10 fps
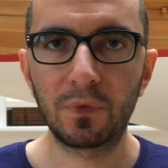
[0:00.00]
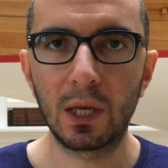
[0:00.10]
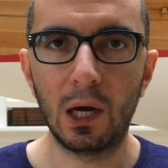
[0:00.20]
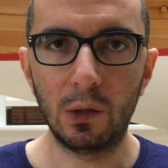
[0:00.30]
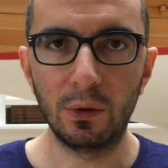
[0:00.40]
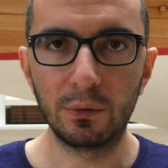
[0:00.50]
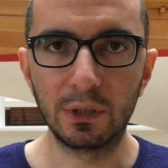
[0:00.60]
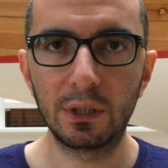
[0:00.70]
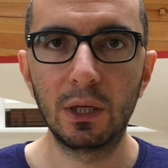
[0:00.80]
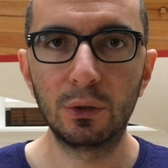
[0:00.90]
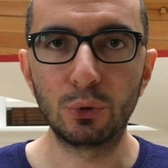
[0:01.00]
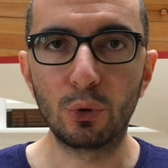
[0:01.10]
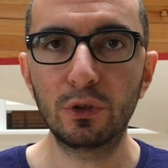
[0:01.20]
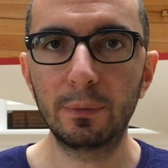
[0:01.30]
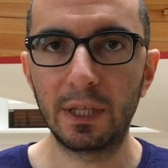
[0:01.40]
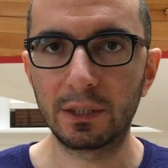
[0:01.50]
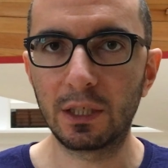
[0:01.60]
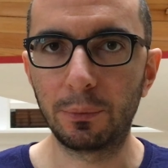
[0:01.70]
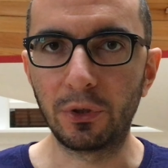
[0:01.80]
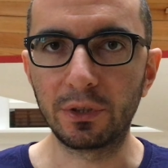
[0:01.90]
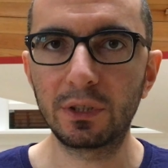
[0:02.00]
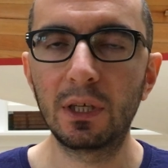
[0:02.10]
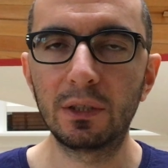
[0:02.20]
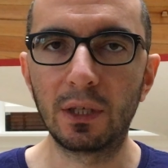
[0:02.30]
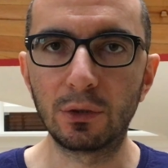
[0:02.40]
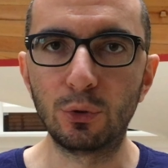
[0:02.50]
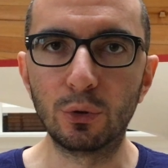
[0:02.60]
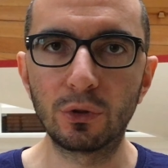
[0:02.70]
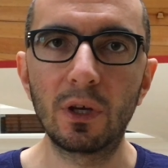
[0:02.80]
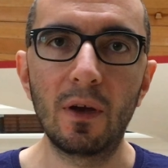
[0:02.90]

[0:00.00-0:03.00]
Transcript: However, notable examples that use